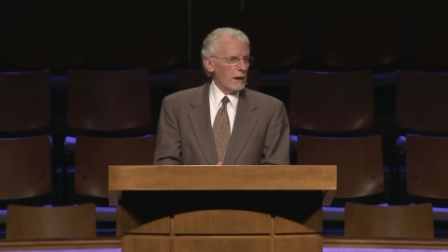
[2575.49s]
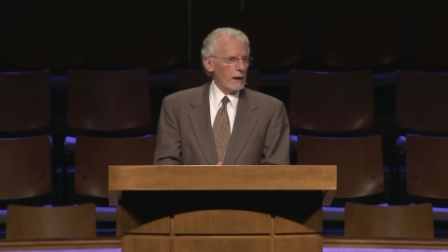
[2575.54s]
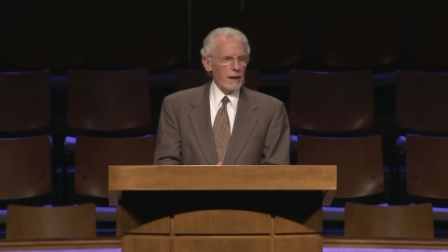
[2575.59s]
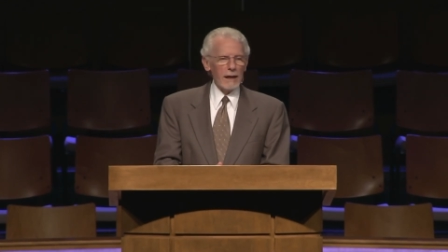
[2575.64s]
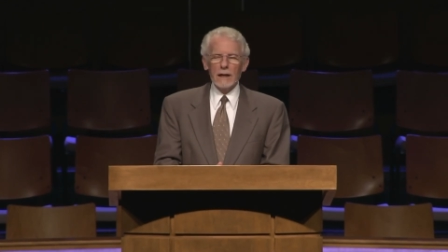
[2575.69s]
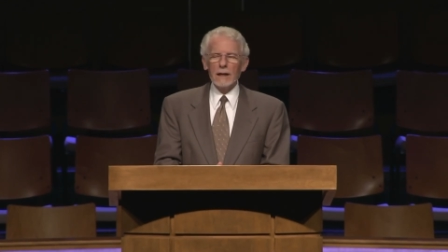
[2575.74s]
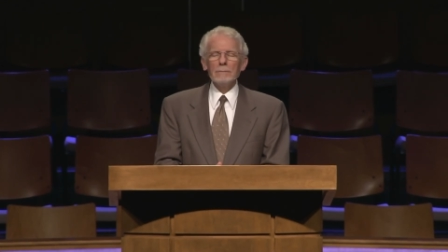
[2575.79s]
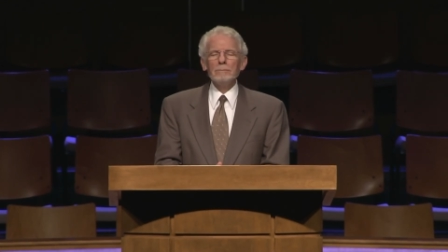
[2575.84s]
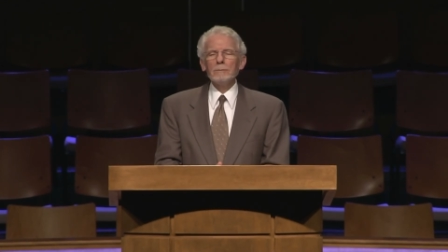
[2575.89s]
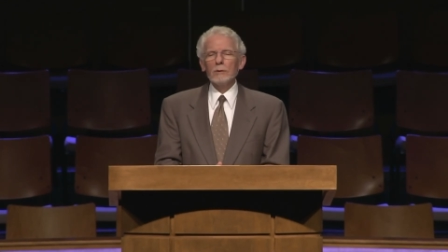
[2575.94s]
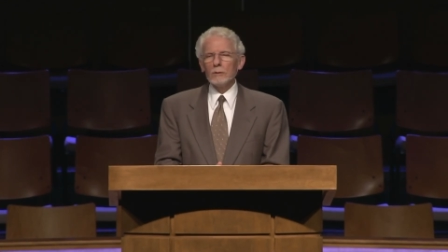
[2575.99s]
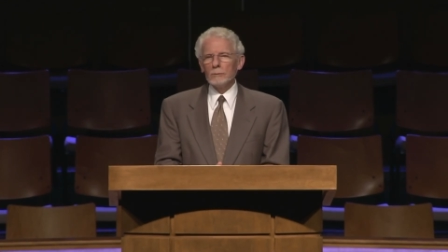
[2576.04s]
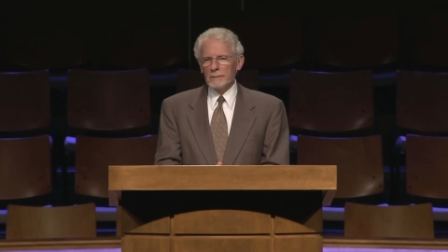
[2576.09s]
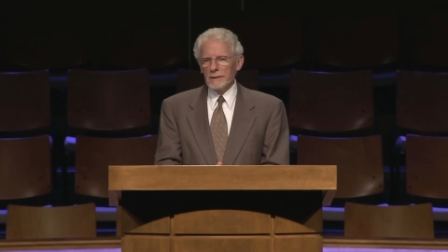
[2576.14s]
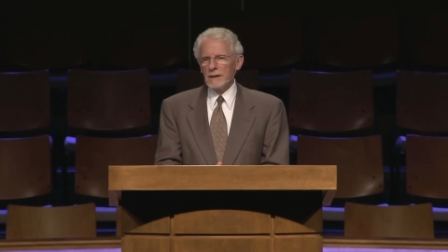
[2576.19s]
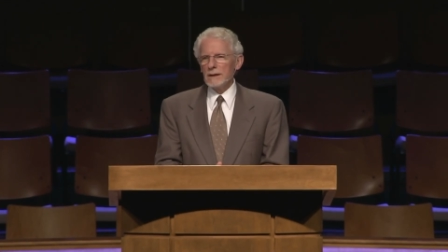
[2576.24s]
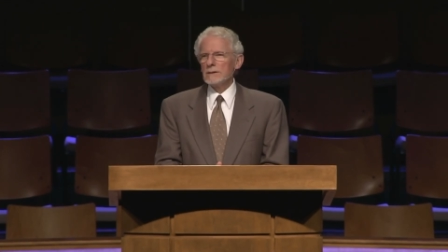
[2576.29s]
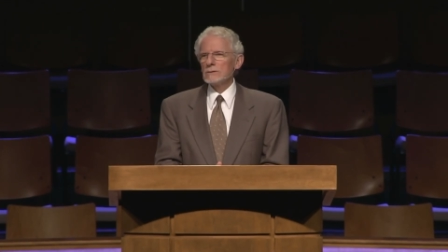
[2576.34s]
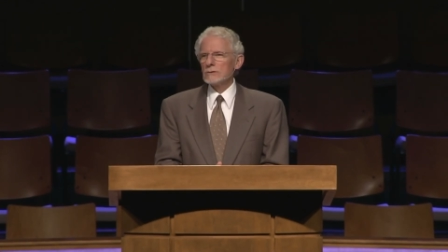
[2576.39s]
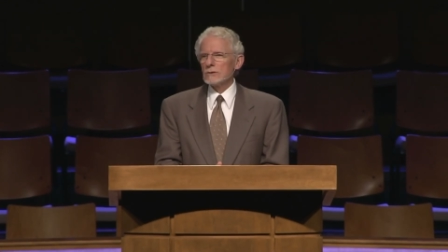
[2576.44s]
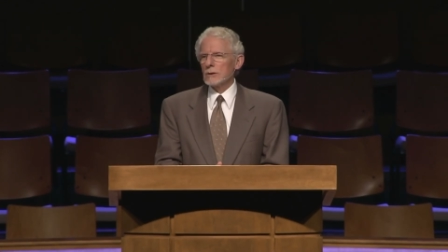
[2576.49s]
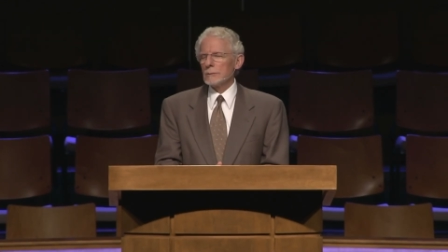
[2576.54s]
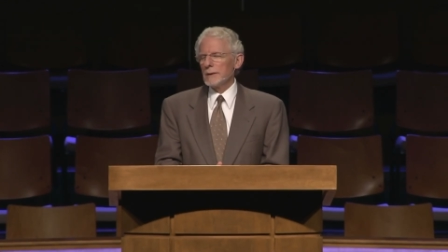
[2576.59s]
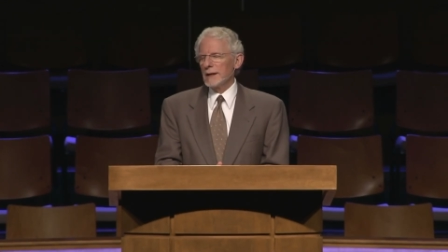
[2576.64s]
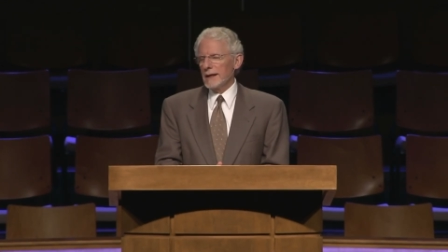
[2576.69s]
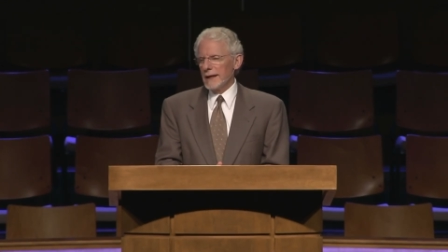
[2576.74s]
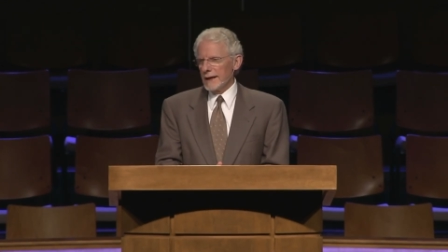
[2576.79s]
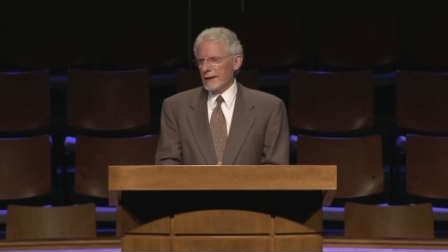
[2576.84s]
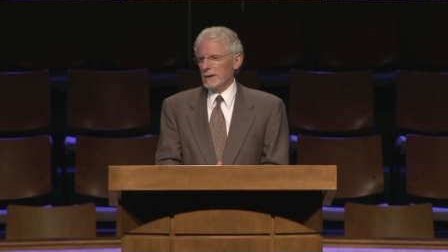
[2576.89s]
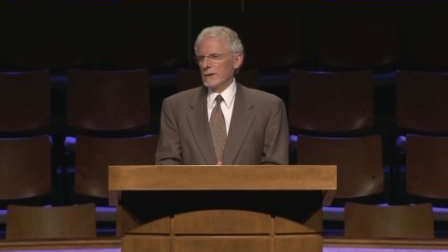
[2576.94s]
ample means to be
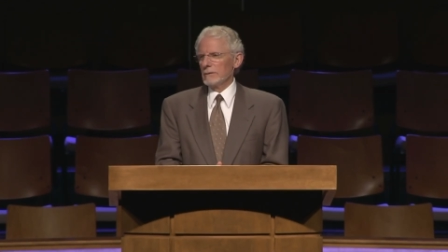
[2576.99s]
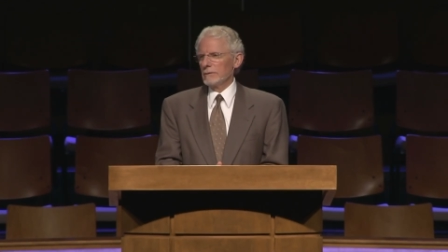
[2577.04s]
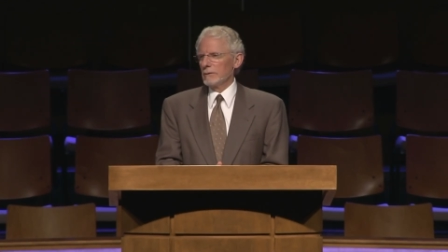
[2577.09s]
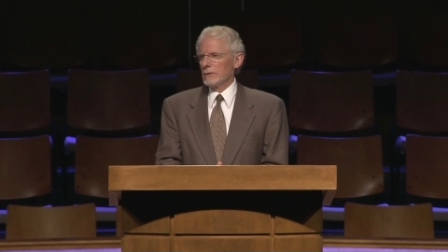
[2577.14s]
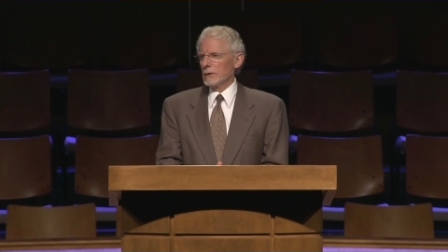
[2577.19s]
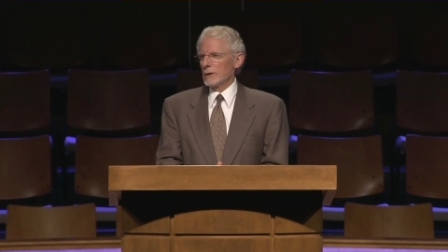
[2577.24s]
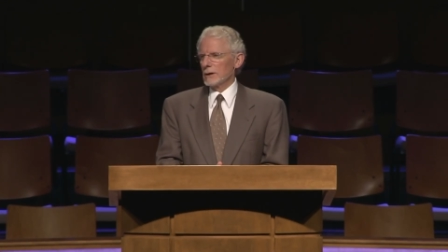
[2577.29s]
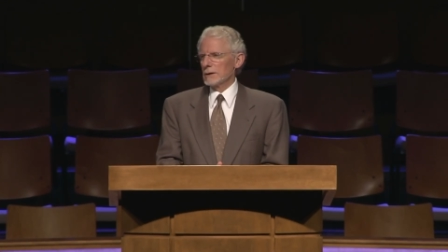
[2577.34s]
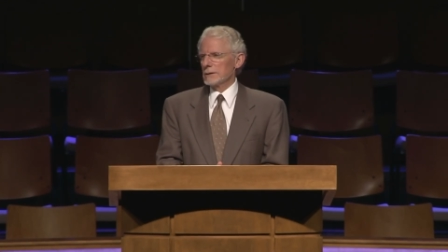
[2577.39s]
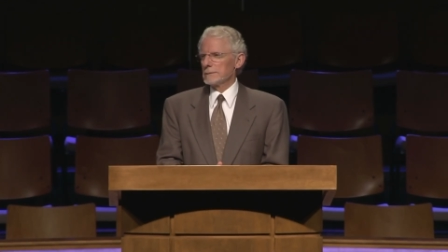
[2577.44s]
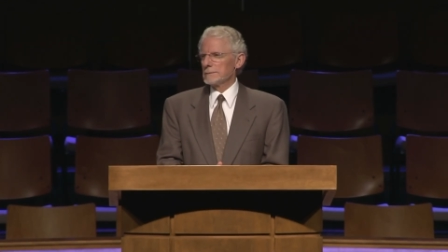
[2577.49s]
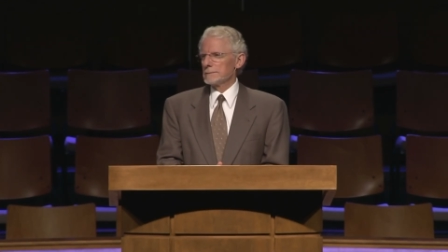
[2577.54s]
cared for.